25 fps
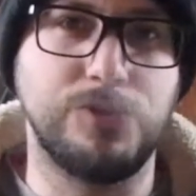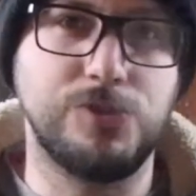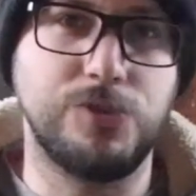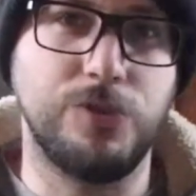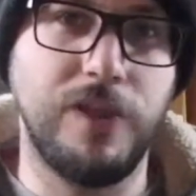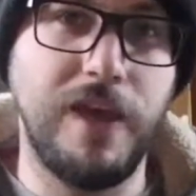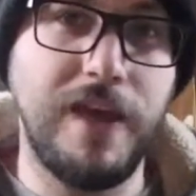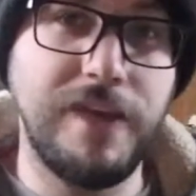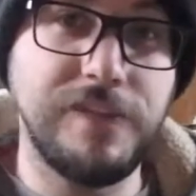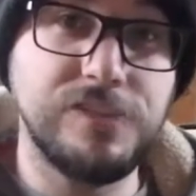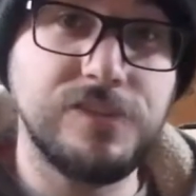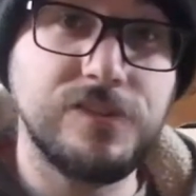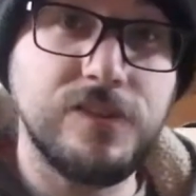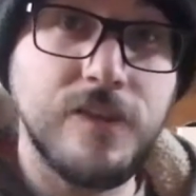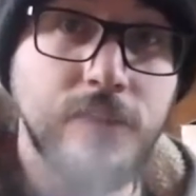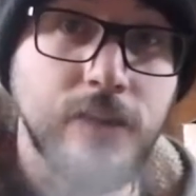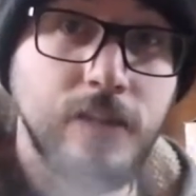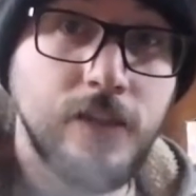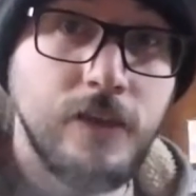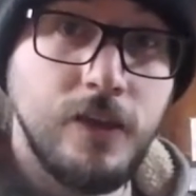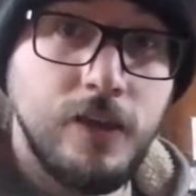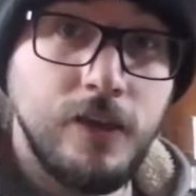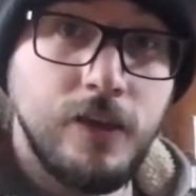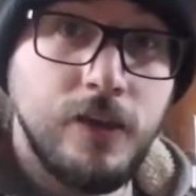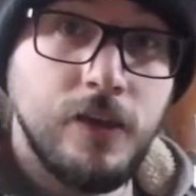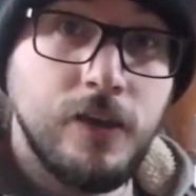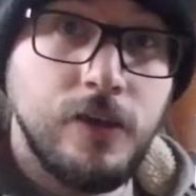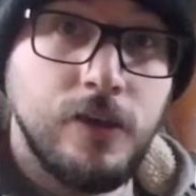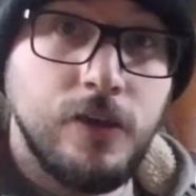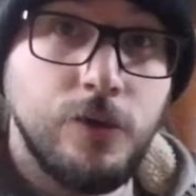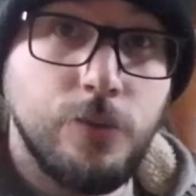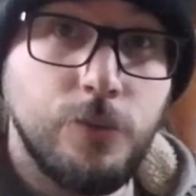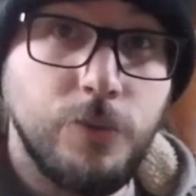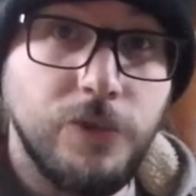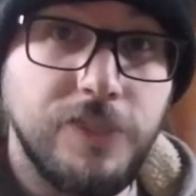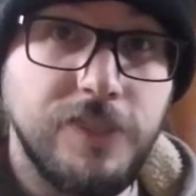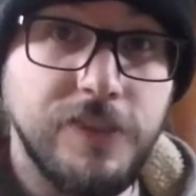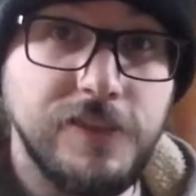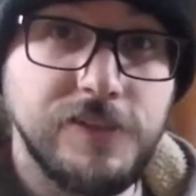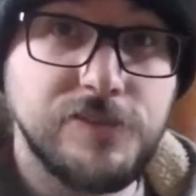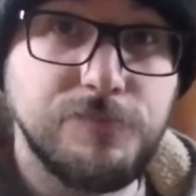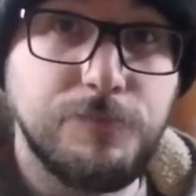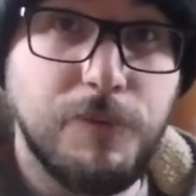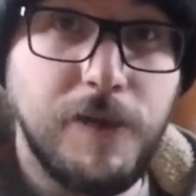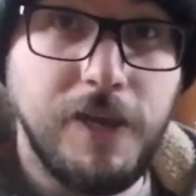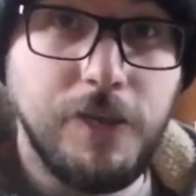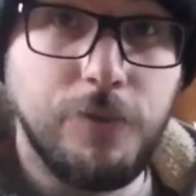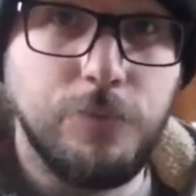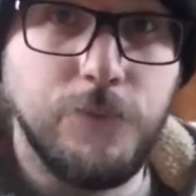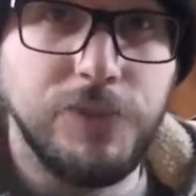So that's with this
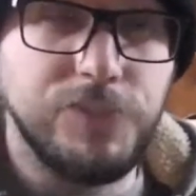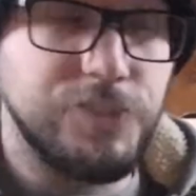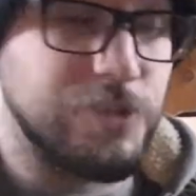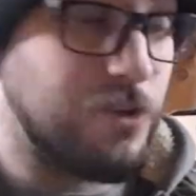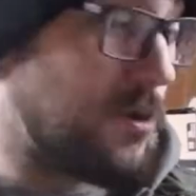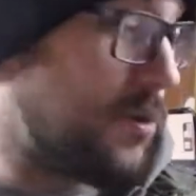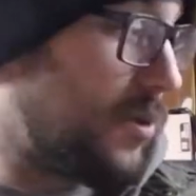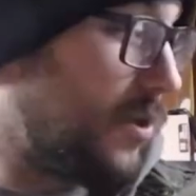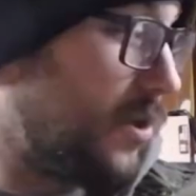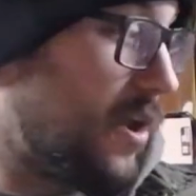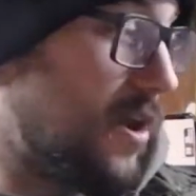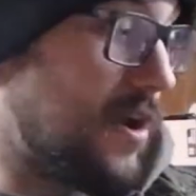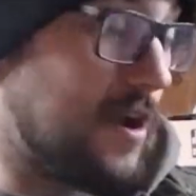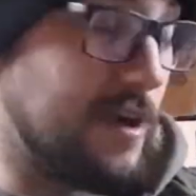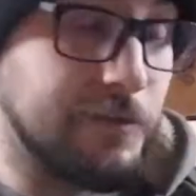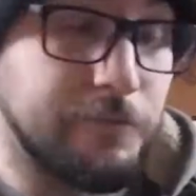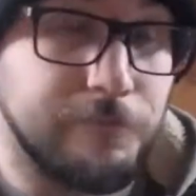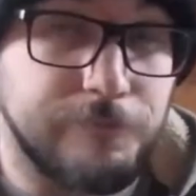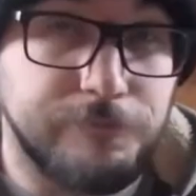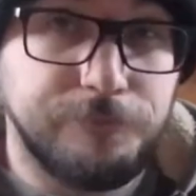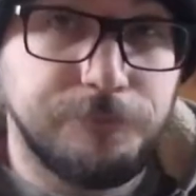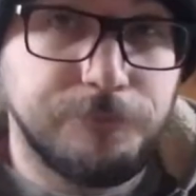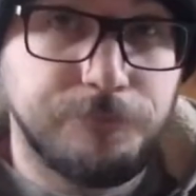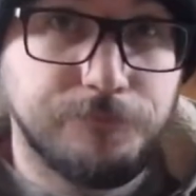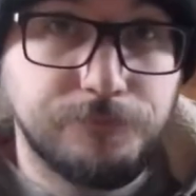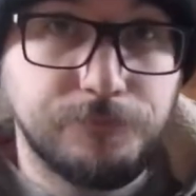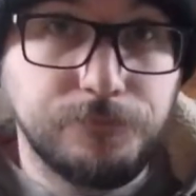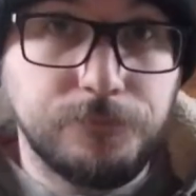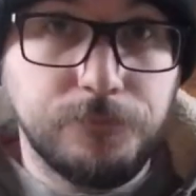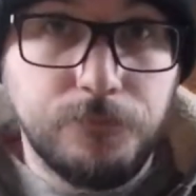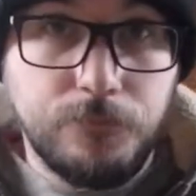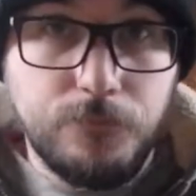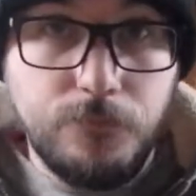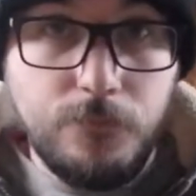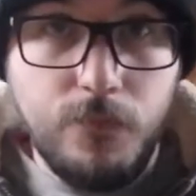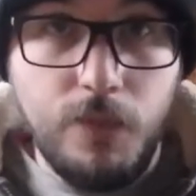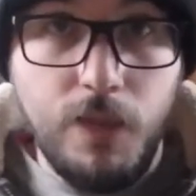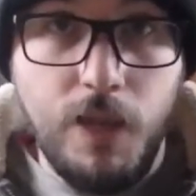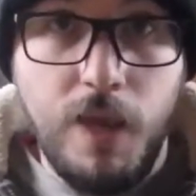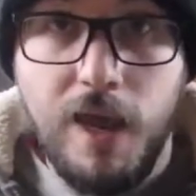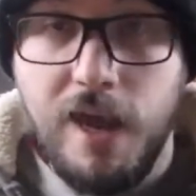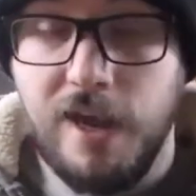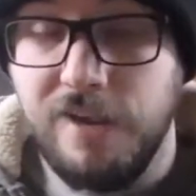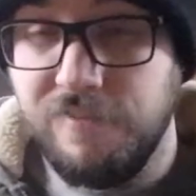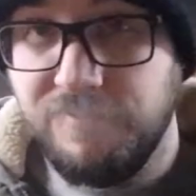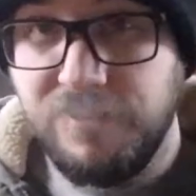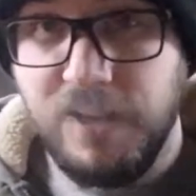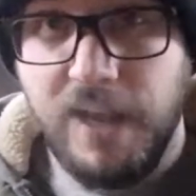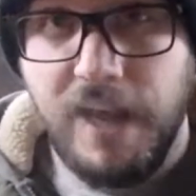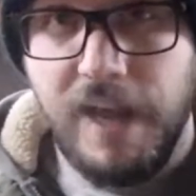bike what's going on.
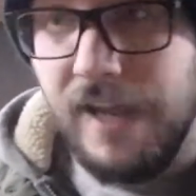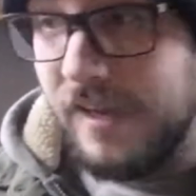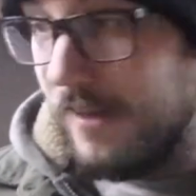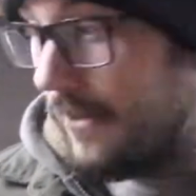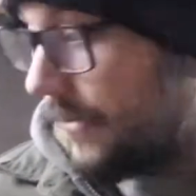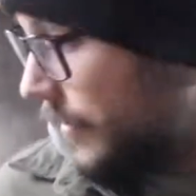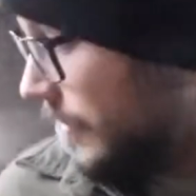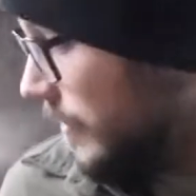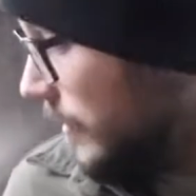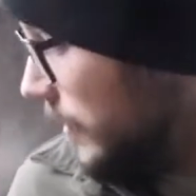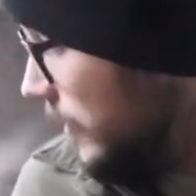I've got,